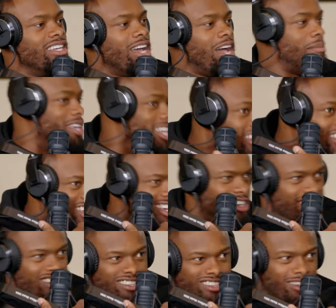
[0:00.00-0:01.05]
I be looking in
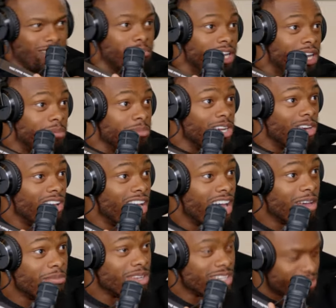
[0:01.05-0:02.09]
the, but not be no line. But